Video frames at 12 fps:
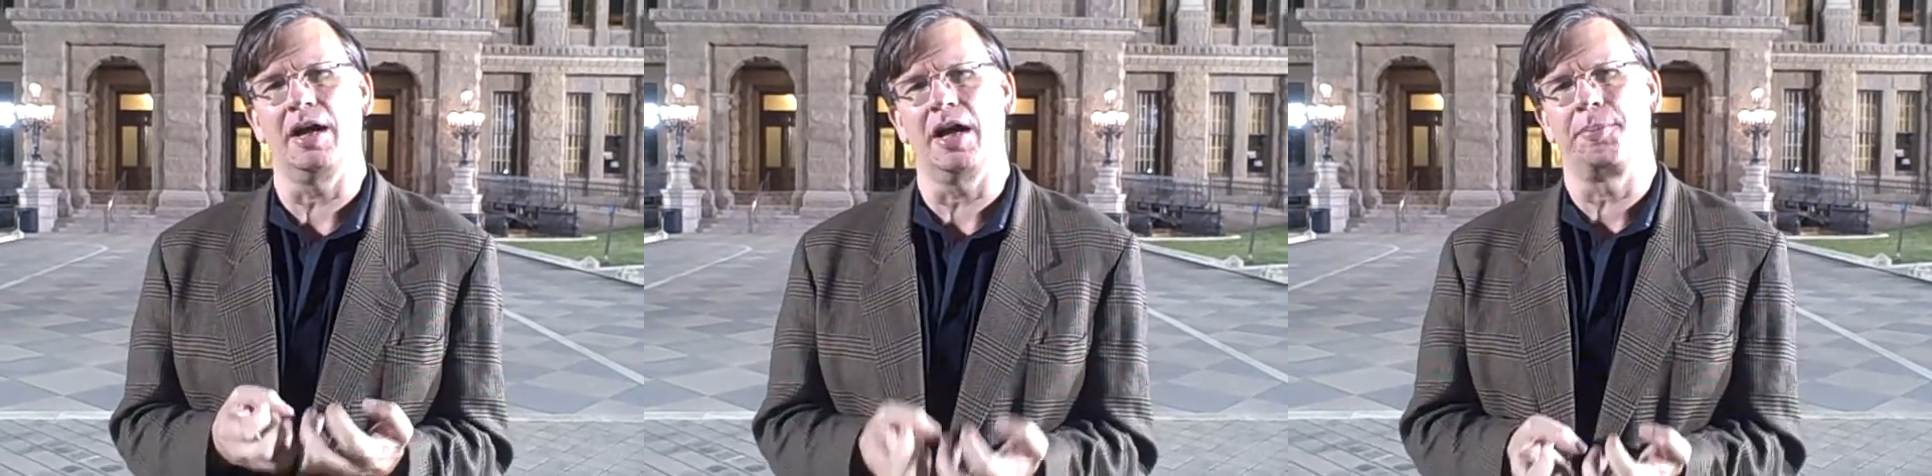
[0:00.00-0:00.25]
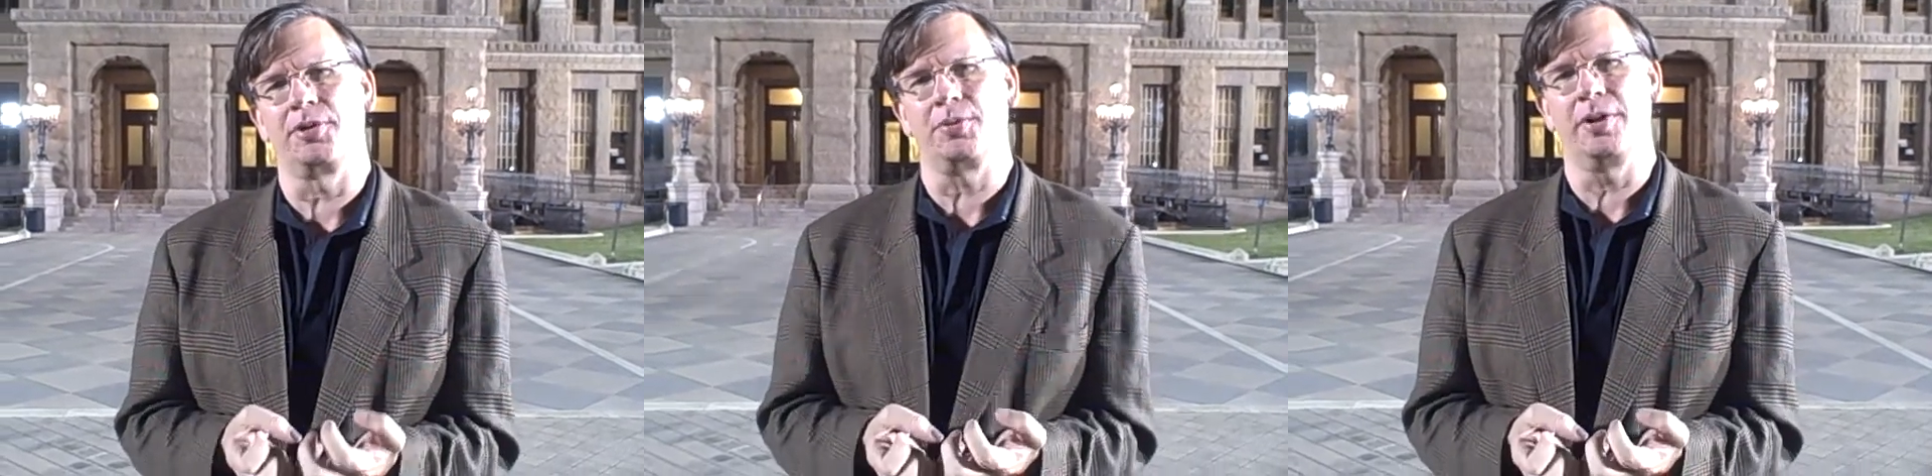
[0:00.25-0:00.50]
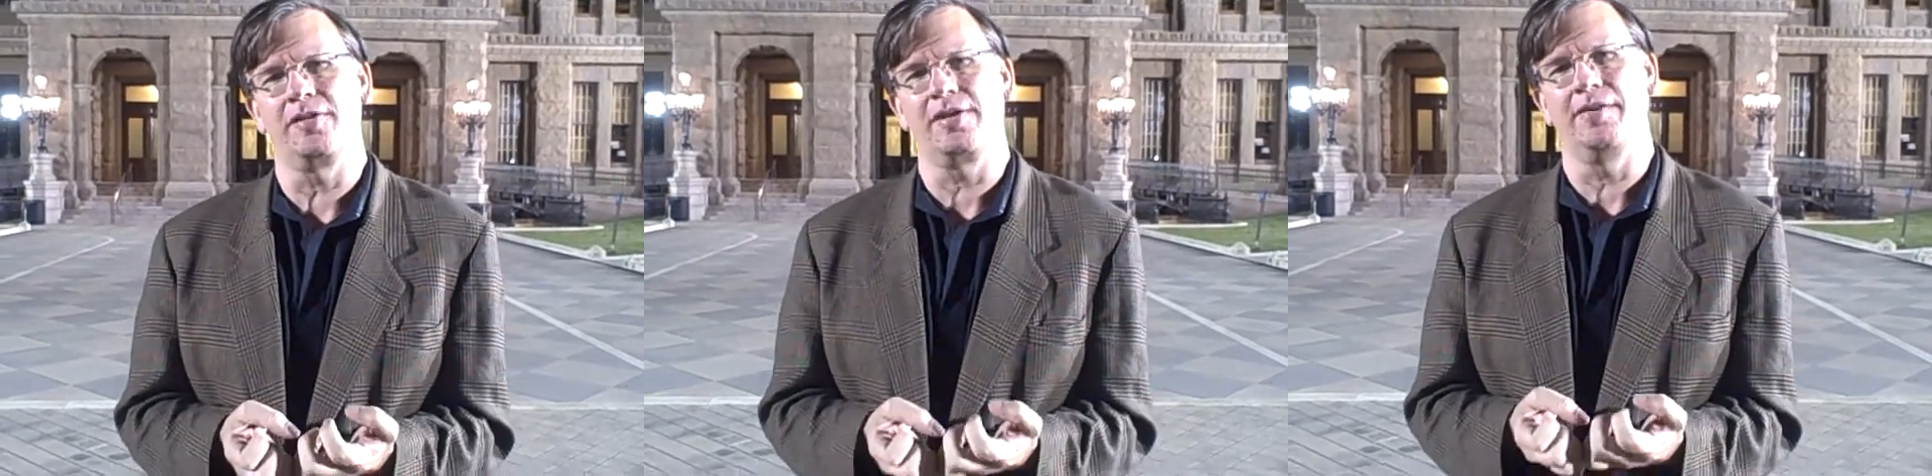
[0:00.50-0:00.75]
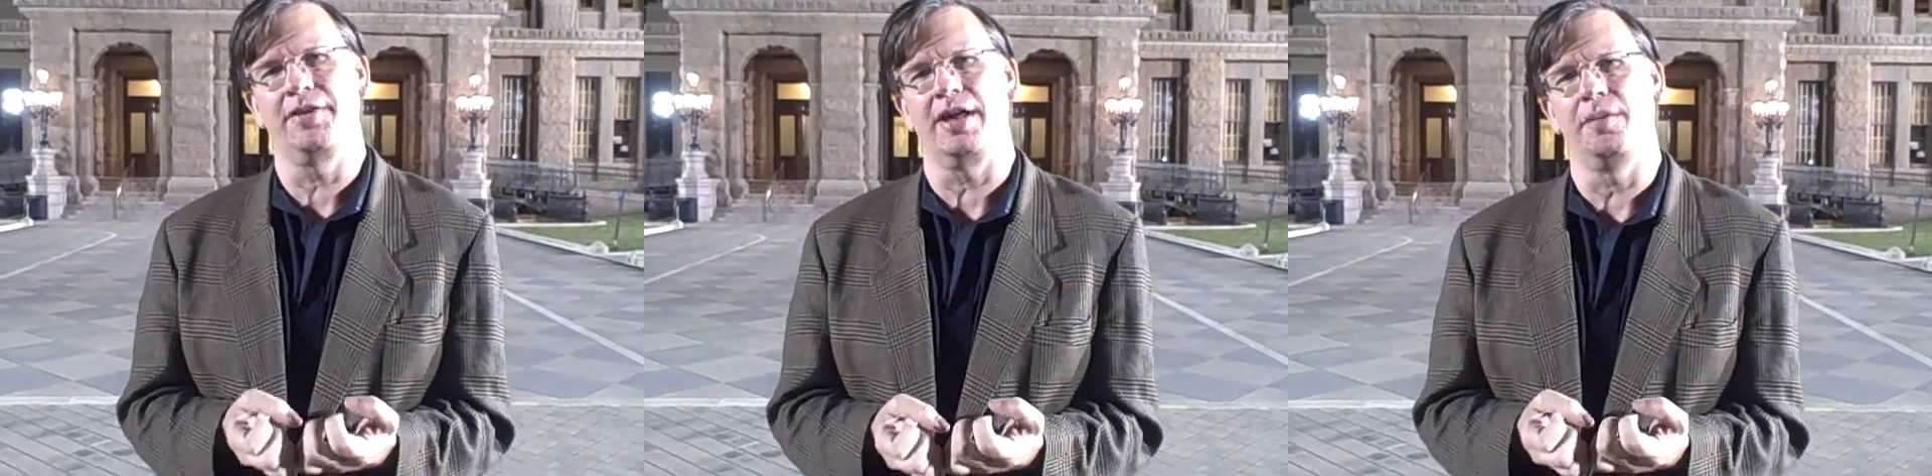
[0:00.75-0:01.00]
April
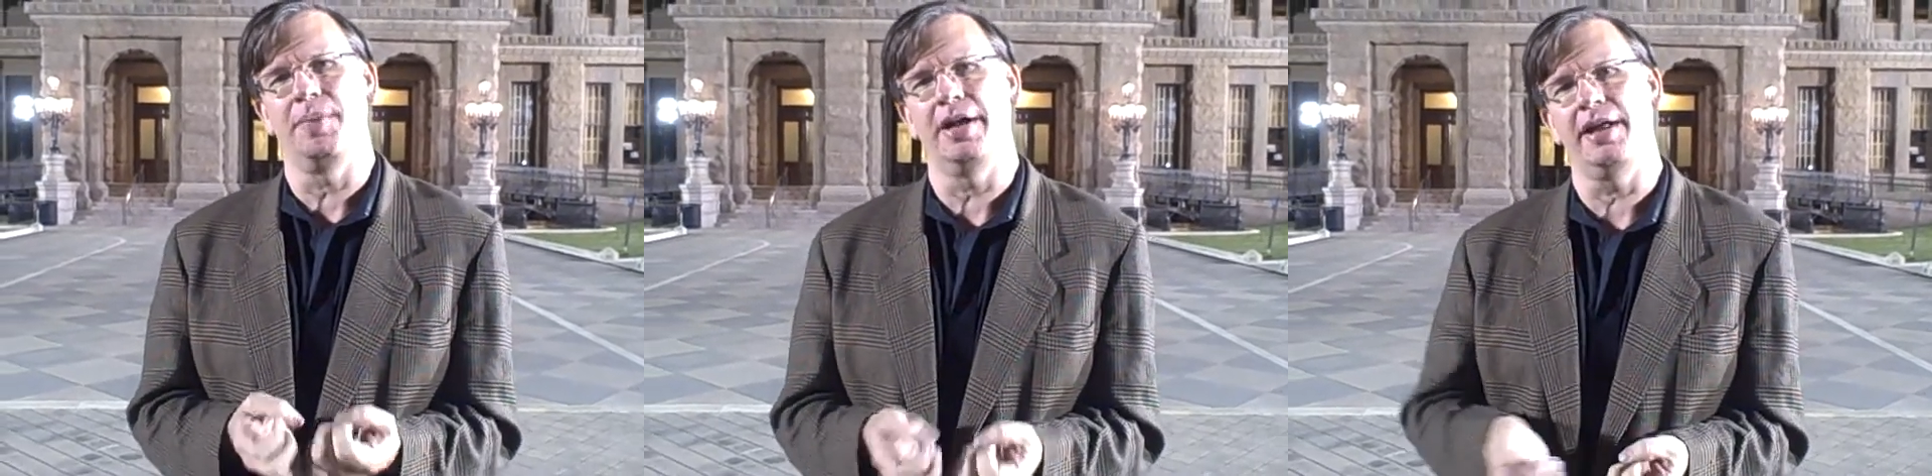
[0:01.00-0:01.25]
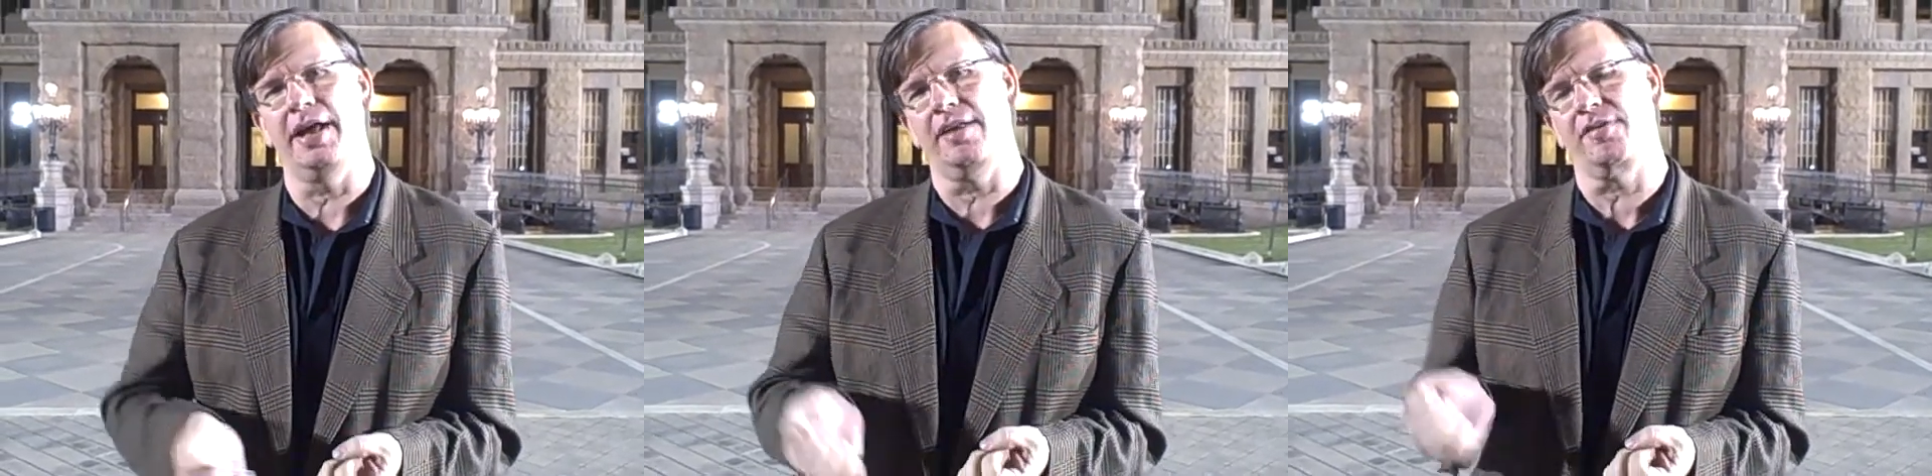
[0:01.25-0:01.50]
twenty-seventh on Monday.